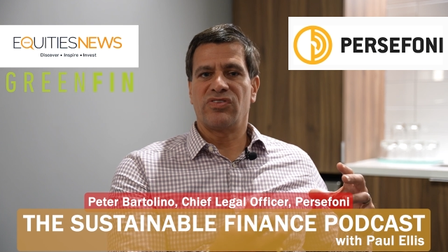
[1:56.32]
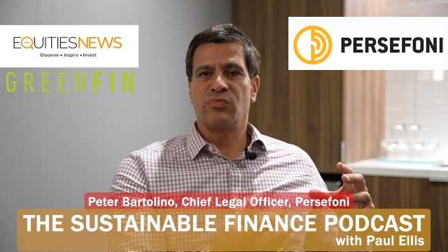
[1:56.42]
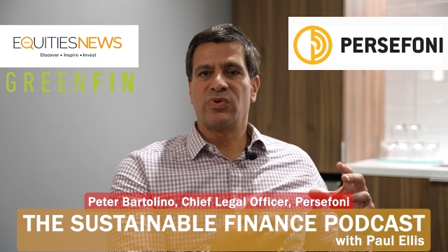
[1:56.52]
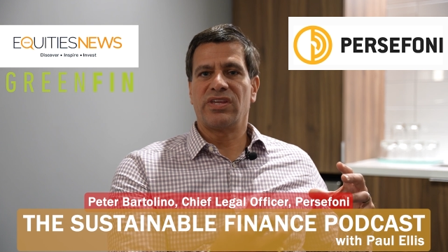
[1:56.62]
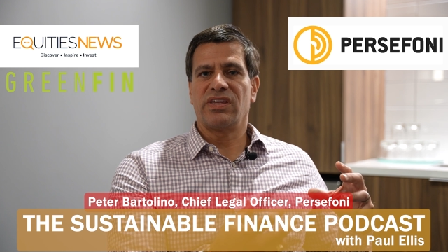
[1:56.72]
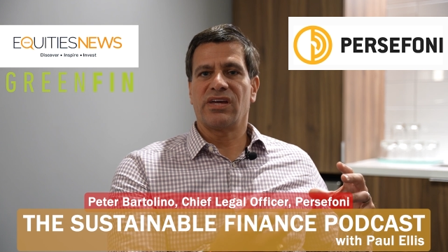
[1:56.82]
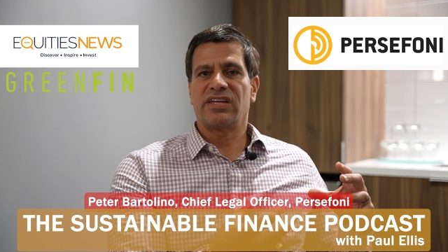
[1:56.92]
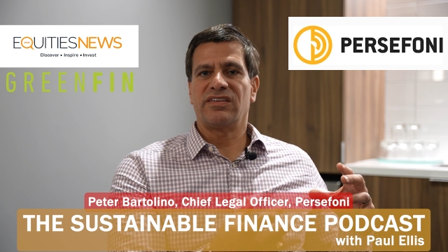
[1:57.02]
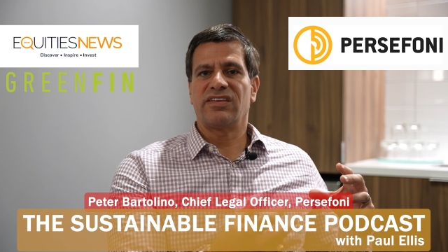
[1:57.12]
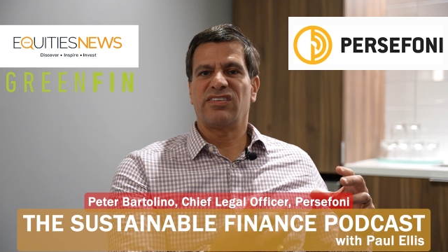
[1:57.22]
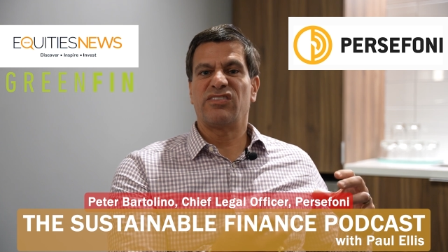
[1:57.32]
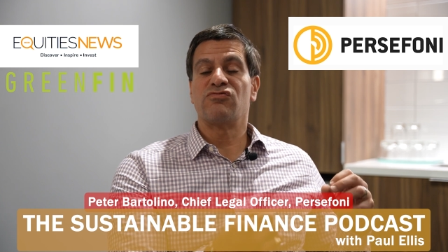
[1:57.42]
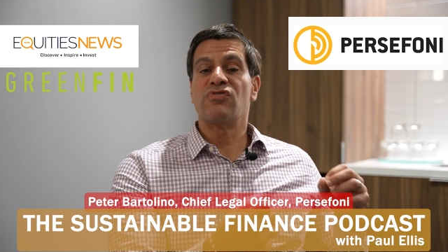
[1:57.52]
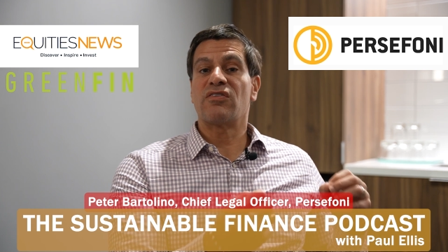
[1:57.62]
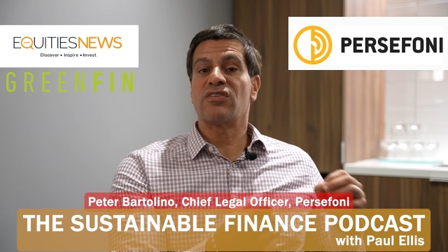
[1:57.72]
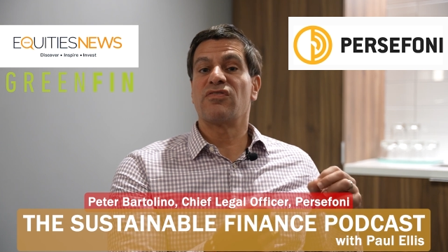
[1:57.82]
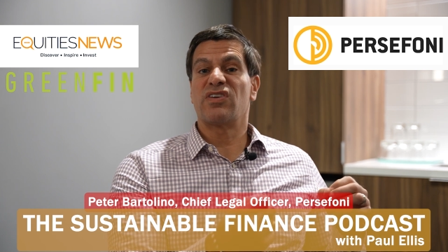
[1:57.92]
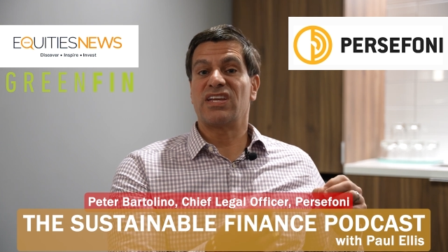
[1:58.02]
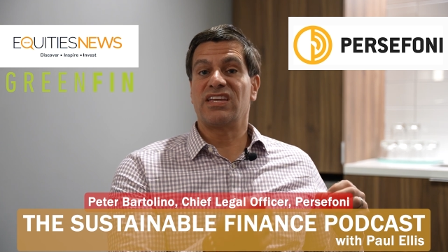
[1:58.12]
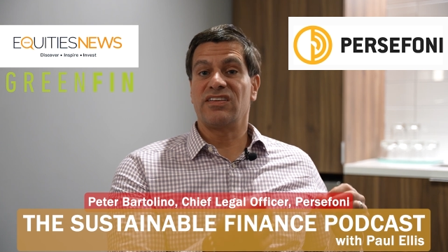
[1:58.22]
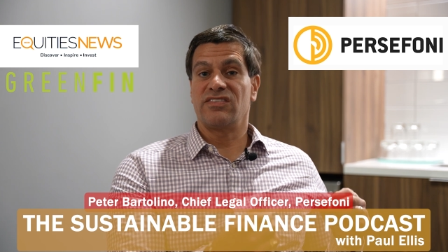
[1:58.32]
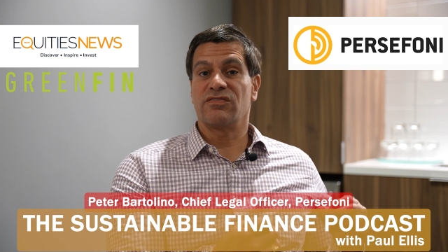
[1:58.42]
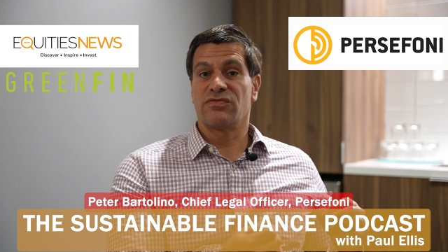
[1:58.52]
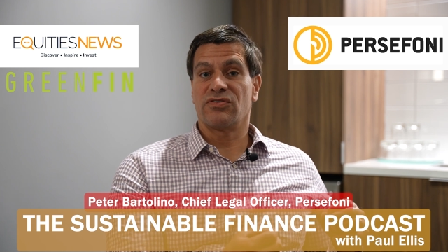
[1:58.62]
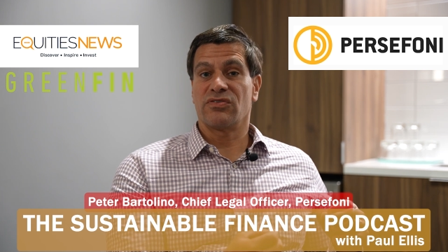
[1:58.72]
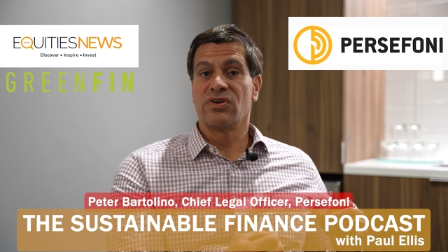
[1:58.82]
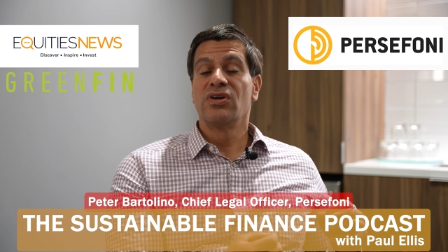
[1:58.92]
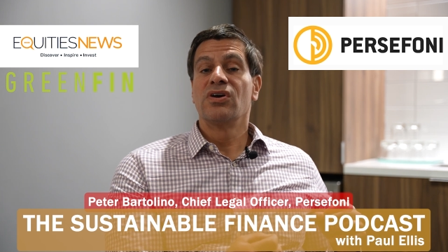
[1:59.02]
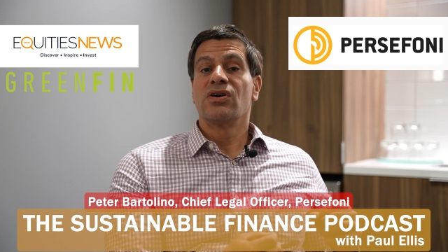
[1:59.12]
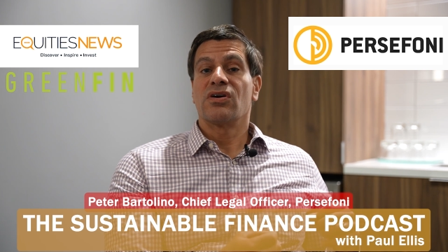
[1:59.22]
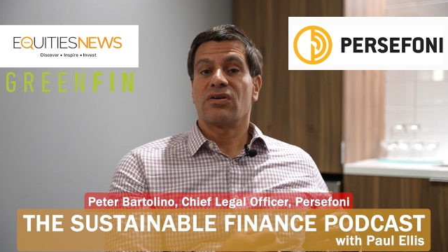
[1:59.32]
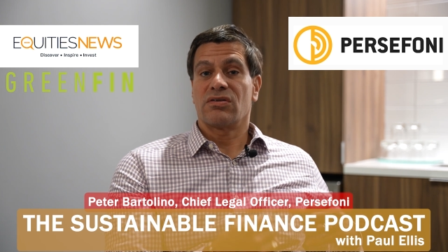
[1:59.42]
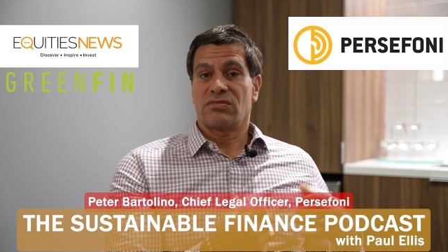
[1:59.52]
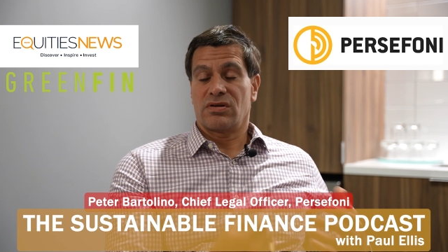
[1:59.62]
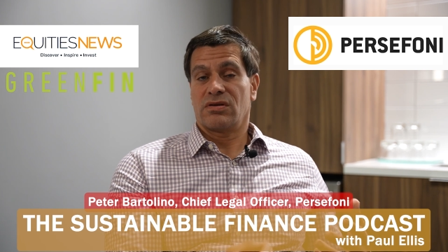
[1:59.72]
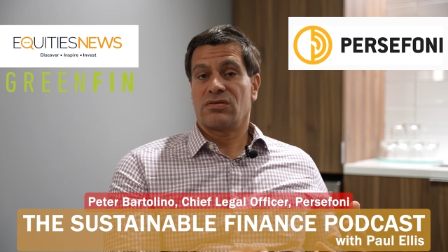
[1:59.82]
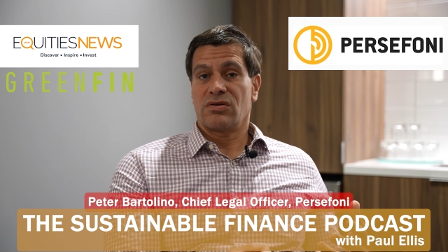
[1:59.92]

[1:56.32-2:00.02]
with the idea that it's very, very easy for our